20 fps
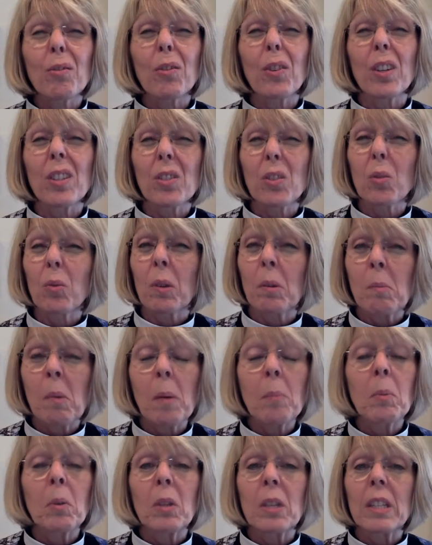for us to
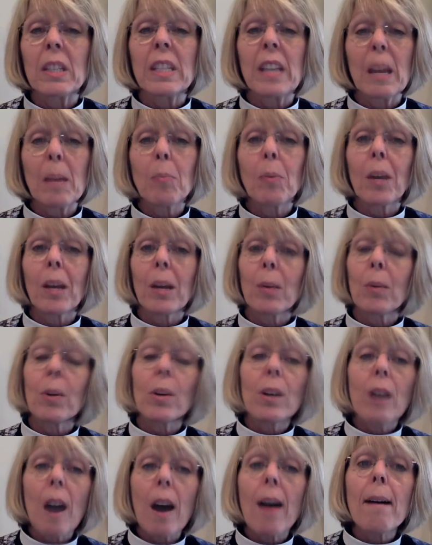remember that daybreak will
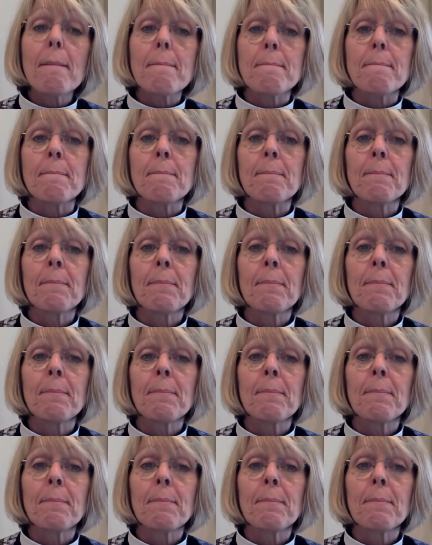come